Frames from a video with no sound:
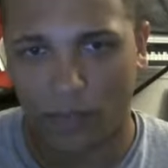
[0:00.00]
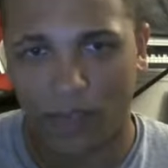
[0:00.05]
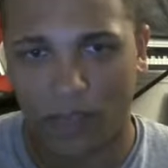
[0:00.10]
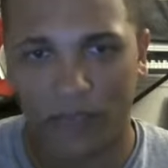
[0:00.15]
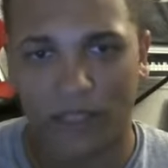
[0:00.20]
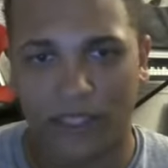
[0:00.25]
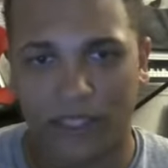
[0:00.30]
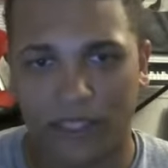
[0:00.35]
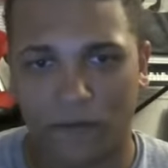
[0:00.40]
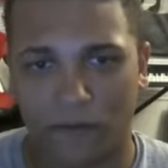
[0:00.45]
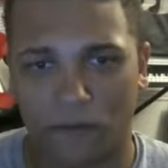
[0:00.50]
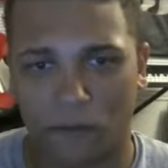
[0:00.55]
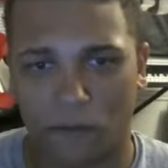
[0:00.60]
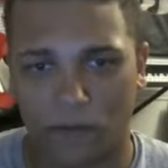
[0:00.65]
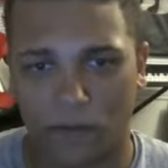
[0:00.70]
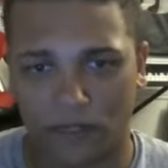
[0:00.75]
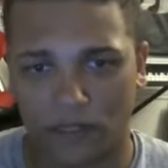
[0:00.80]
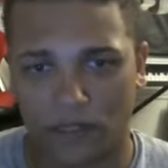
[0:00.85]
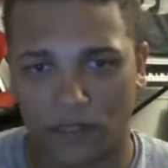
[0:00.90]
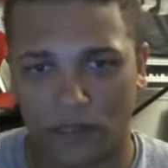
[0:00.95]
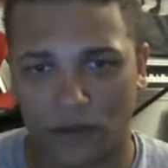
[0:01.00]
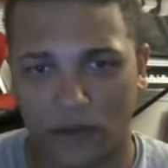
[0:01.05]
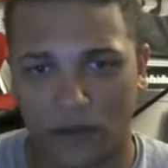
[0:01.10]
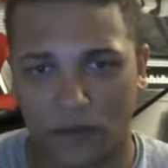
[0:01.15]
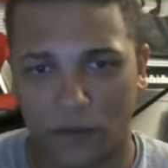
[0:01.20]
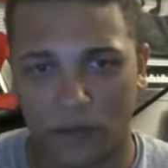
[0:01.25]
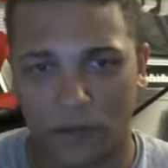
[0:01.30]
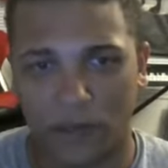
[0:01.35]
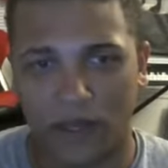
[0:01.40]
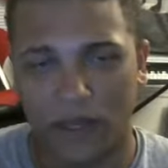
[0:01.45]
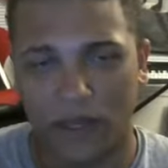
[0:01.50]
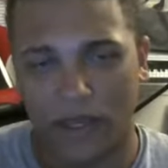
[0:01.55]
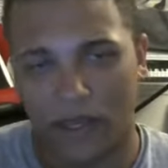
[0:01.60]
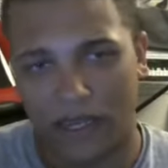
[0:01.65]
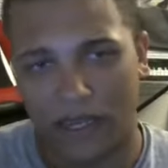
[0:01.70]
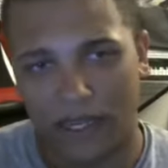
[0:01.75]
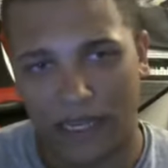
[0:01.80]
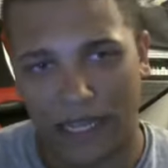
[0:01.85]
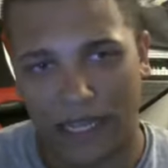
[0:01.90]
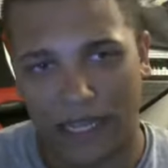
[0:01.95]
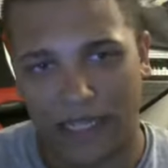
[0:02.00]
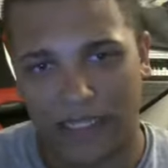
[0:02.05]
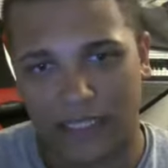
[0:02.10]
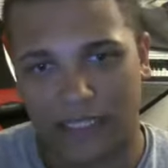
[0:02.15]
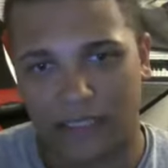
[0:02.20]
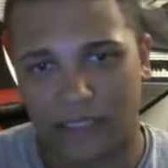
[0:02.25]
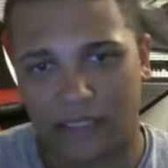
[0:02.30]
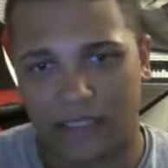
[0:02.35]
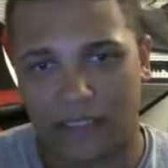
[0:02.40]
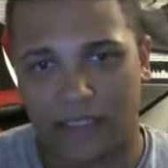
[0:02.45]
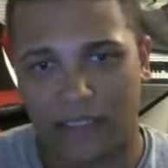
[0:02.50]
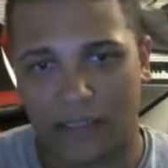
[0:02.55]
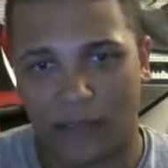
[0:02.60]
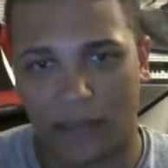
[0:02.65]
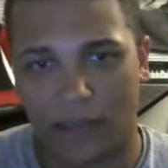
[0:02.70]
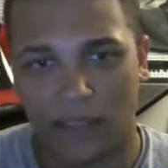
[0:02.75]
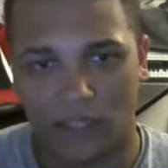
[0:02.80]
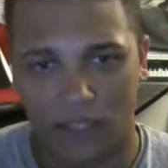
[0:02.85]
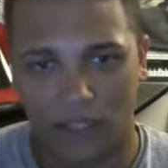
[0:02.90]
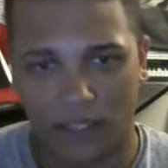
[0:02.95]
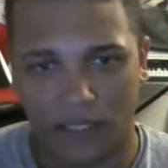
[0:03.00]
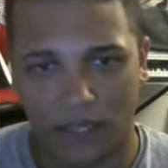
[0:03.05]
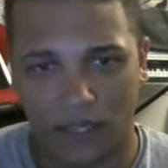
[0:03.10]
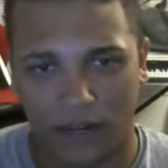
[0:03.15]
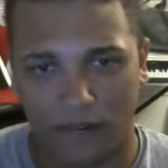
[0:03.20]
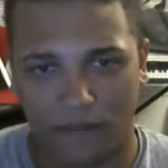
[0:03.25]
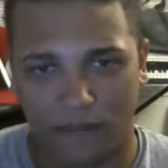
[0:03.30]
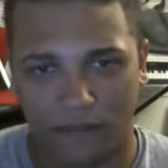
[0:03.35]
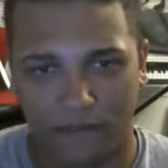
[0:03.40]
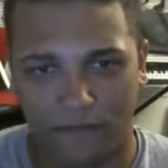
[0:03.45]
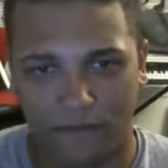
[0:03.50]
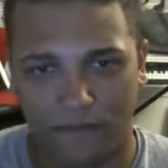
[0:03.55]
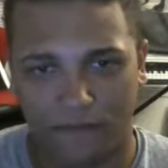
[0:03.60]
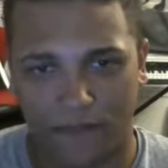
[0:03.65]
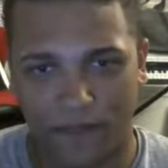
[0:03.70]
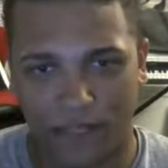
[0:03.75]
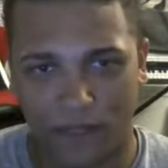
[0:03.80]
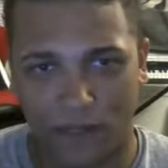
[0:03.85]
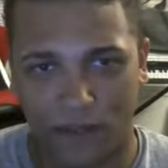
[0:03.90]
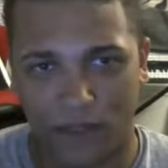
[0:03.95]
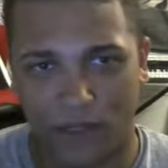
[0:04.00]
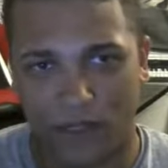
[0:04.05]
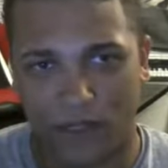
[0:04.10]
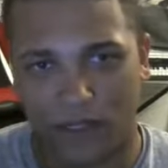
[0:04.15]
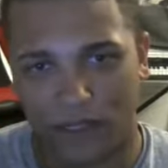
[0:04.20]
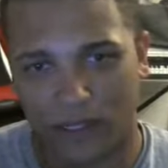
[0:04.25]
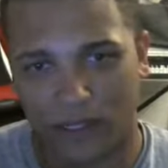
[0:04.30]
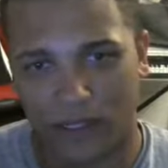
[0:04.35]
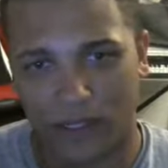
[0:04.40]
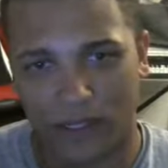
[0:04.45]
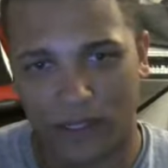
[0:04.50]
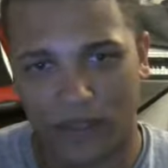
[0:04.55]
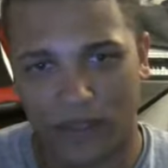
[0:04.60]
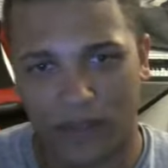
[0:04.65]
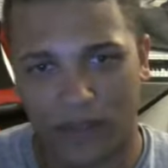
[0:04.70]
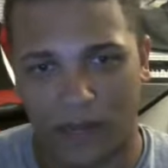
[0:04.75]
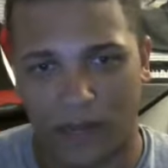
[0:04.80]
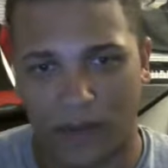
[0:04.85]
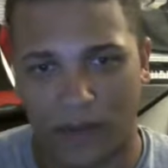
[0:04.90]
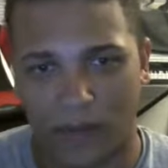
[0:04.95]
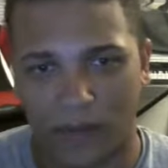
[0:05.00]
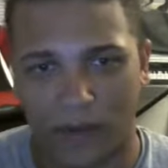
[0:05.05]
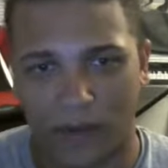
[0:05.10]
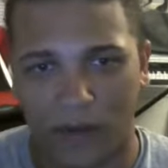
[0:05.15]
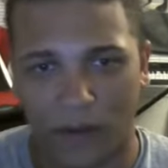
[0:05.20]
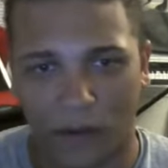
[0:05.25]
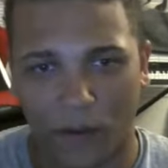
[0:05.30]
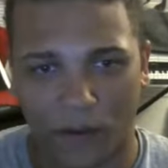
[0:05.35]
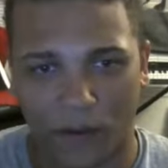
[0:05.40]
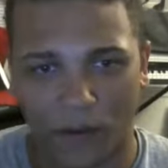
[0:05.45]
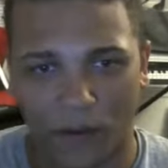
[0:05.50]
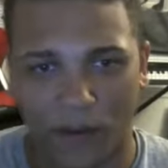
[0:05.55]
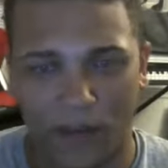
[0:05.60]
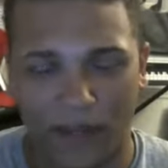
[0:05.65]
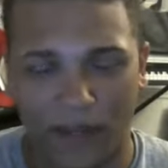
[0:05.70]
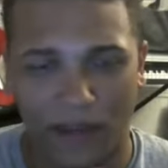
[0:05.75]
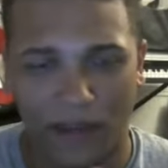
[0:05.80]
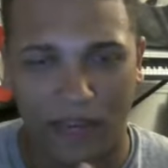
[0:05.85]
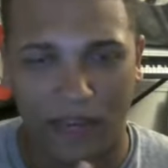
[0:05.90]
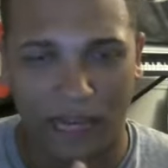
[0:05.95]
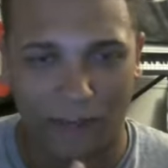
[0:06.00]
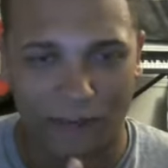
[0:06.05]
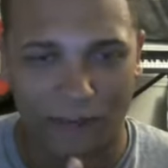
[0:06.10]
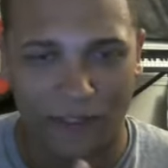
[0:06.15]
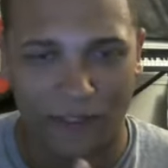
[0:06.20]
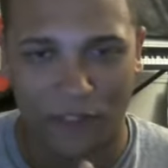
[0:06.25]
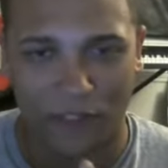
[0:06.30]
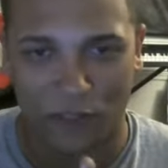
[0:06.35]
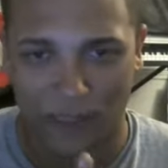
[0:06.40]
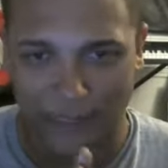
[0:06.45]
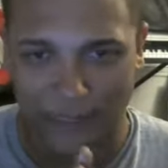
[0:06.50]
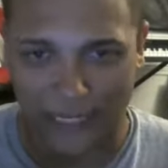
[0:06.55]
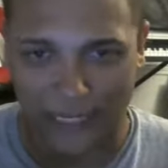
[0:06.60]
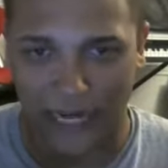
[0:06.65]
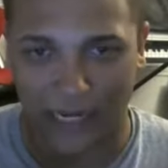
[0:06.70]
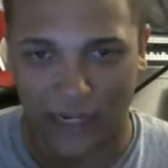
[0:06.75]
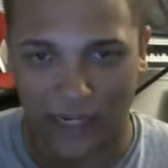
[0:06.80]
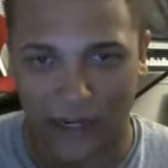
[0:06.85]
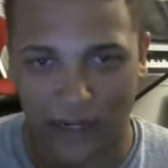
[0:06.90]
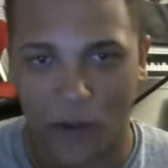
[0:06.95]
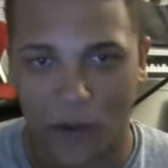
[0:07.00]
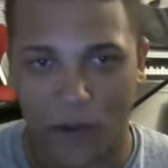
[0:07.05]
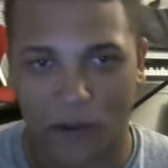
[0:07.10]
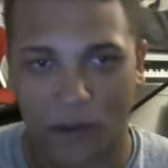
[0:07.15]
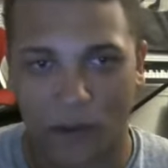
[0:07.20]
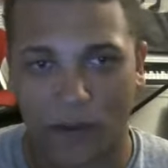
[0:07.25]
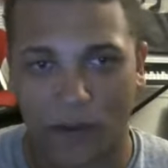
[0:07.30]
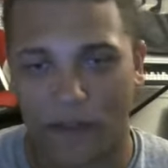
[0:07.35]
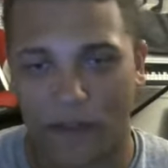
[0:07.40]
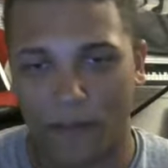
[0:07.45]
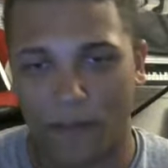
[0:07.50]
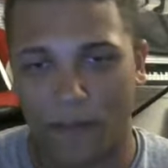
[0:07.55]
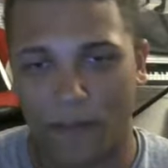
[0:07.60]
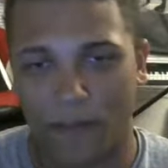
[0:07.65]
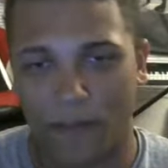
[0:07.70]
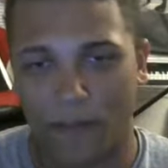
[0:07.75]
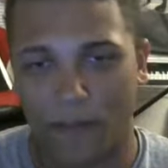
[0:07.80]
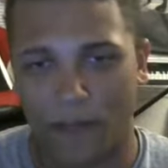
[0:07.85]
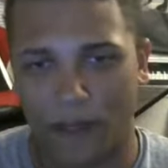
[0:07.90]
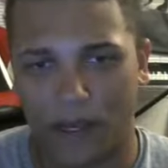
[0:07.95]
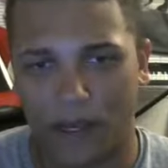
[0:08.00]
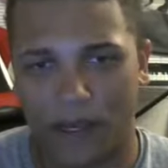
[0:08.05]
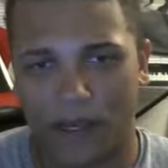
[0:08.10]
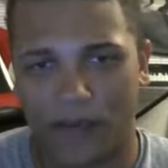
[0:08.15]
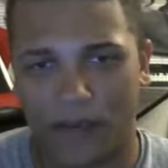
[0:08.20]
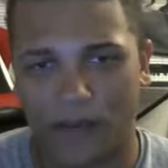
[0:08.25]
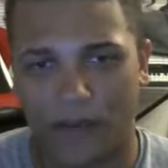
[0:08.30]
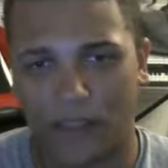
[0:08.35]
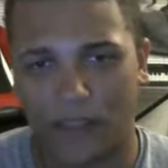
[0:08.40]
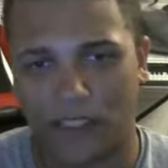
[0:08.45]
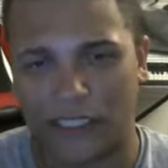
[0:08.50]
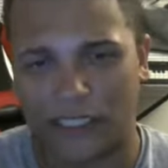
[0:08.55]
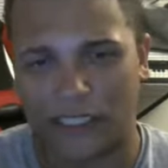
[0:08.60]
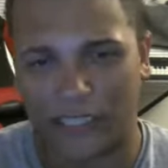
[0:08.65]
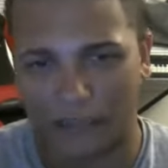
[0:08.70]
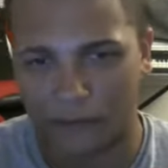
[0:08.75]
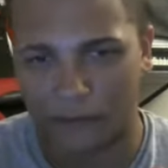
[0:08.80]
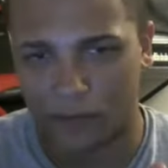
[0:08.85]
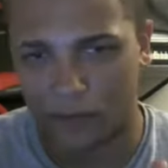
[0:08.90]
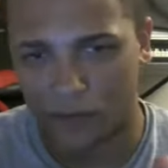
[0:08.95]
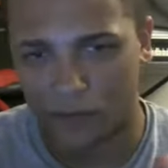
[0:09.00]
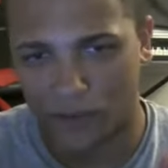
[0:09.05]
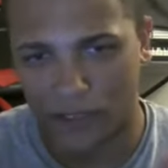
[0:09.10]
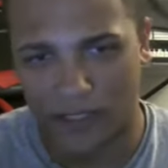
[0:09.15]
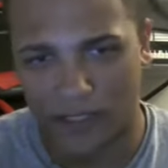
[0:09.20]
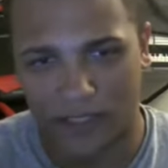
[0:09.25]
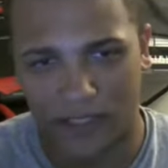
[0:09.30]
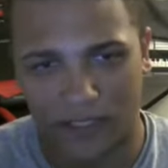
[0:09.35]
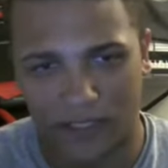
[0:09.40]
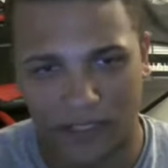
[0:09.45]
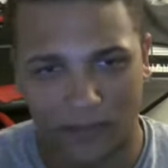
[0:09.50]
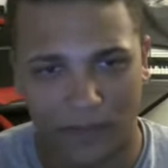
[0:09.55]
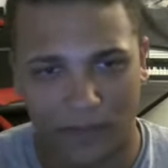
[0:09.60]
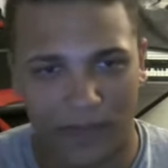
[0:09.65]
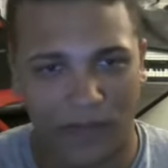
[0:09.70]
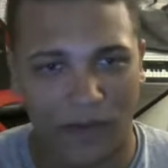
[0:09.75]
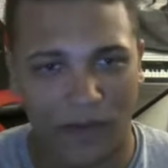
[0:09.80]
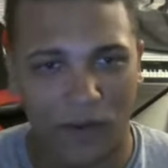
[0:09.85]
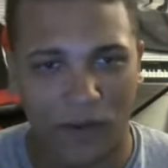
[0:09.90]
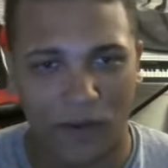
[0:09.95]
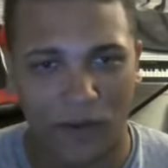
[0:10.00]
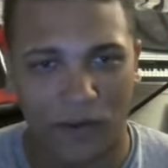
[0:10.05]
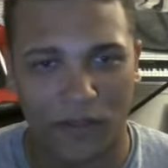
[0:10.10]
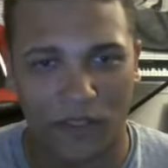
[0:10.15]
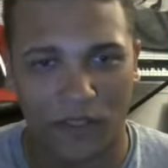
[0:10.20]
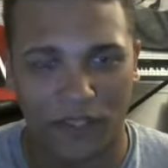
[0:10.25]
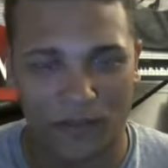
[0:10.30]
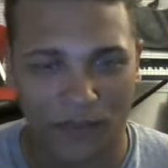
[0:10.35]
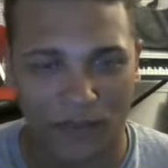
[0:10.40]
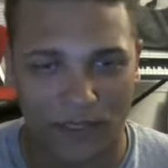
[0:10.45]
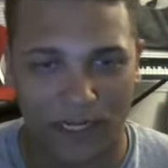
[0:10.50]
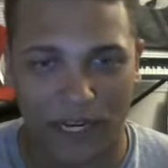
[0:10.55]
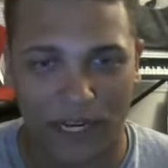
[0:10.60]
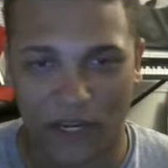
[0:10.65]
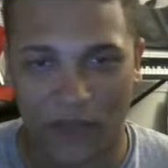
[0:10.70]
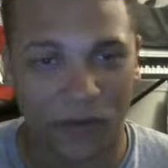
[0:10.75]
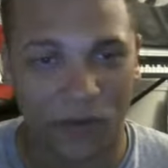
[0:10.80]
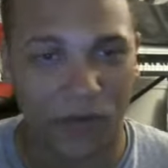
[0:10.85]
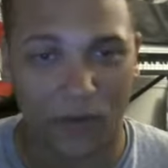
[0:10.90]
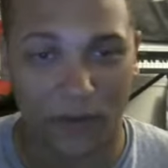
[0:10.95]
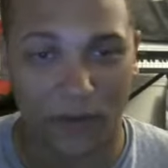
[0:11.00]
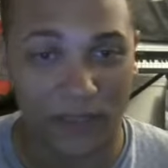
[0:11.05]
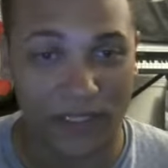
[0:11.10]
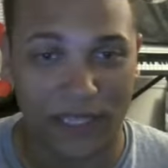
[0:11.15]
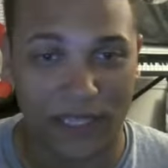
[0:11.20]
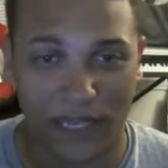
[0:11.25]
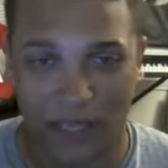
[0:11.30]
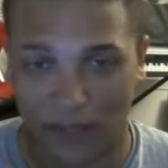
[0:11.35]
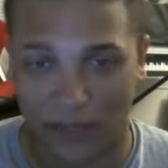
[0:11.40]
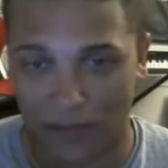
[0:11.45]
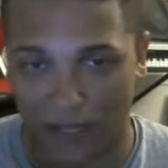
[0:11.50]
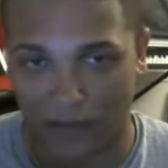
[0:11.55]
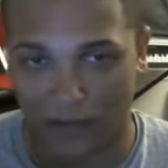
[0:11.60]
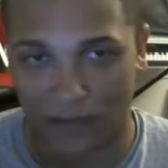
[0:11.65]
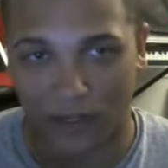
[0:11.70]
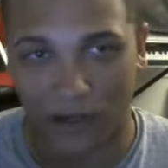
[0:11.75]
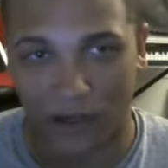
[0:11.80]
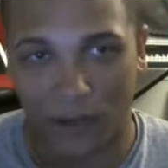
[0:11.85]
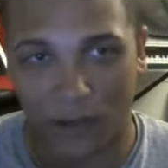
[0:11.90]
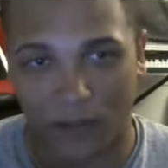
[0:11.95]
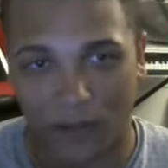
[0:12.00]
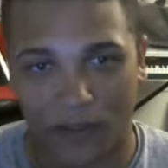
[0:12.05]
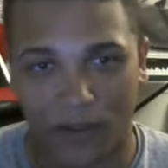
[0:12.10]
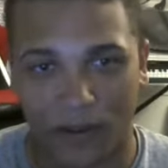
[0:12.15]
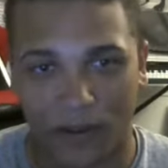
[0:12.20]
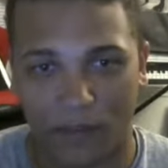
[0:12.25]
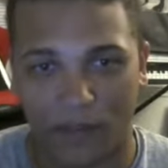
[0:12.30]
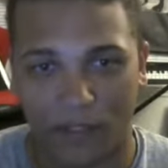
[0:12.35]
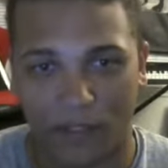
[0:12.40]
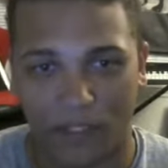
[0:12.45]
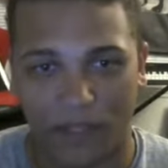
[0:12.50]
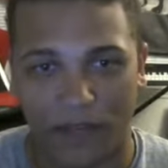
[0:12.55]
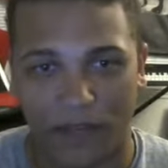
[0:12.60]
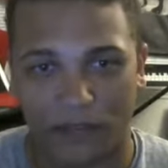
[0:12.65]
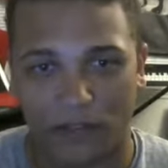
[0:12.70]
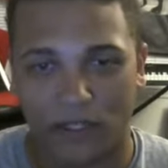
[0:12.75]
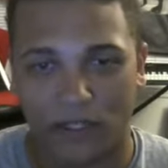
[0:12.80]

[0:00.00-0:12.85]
several months ago, and I I mentioned it on Facebook uh, that I might be going with them. I'm officially not going with them. Uh, there are several reasons I'm not going with this particular one. I'm not saying I'll never go with the publishing house,